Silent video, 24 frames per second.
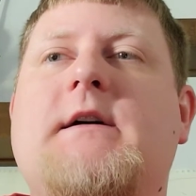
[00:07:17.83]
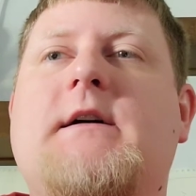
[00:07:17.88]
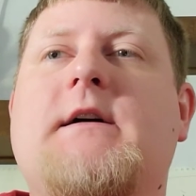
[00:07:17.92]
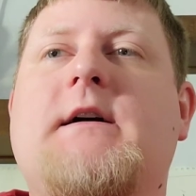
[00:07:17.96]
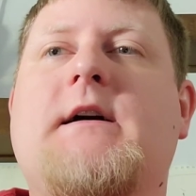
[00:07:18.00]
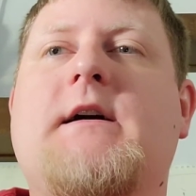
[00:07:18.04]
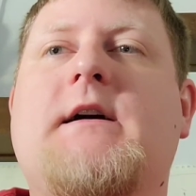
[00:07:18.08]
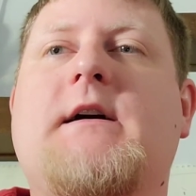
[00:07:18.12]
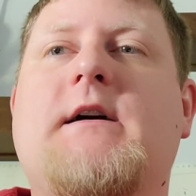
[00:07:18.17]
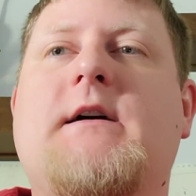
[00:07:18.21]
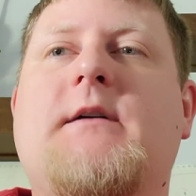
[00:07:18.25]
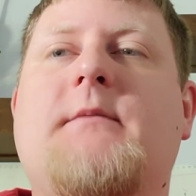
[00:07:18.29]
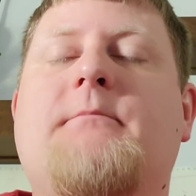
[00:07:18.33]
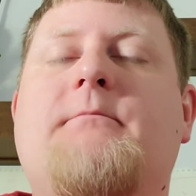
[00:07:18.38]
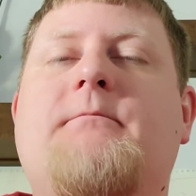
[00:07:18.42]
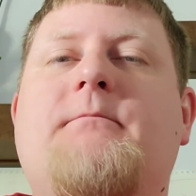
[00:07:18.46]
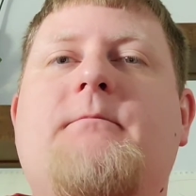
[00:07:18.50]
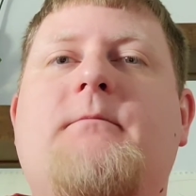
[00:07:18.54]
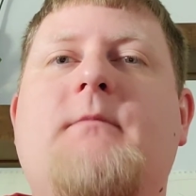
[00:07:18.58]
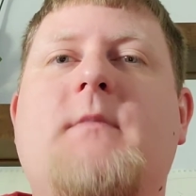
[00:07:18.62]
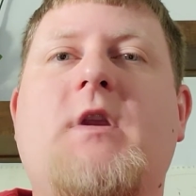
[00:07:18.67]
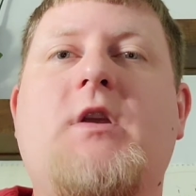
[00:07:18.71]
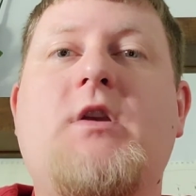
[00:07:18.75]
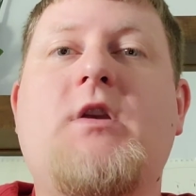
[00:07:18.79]

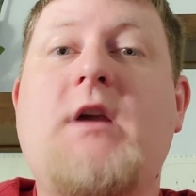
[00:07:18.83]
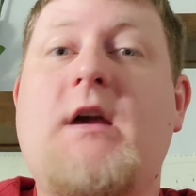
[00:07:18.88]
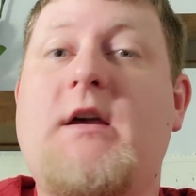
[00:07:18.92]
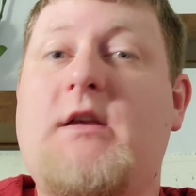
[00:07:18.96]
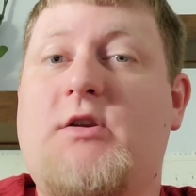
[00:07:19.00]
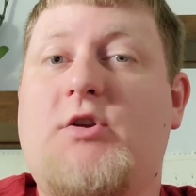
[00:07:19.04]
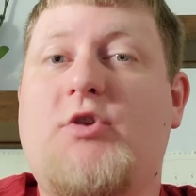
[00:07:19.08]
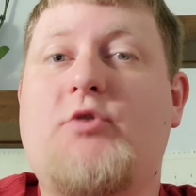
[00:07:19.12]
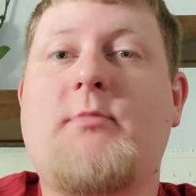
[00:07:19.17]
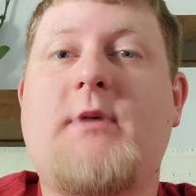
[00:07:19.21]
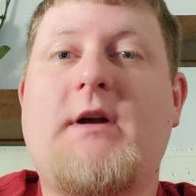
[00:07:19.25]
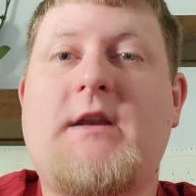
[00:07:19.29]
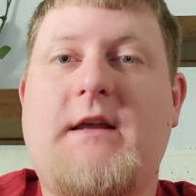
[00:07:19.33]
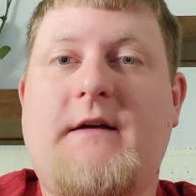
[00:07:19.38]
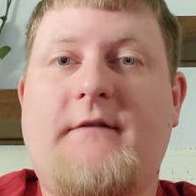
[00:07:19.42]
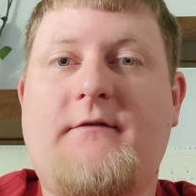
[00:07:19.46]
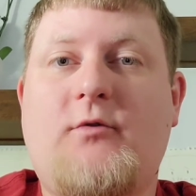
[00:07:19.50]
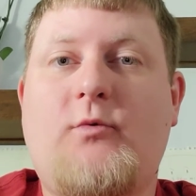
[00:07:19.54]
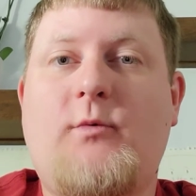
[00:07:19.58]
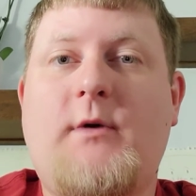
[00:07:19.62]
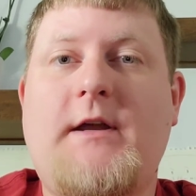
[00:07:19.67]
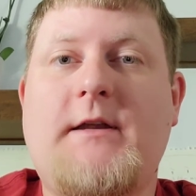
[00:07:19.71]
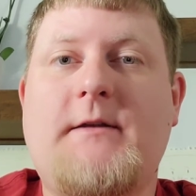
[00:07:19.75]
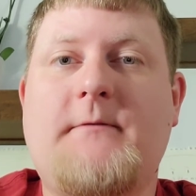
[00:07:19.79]
yeah, you might have to
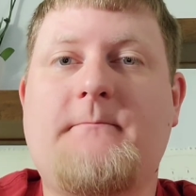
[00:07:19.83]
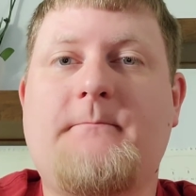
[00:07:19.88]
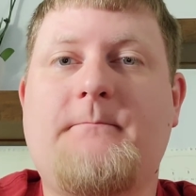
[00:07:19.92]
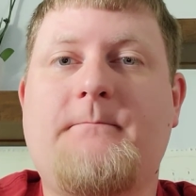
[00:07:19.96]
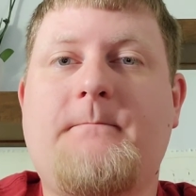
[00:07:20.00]
wait.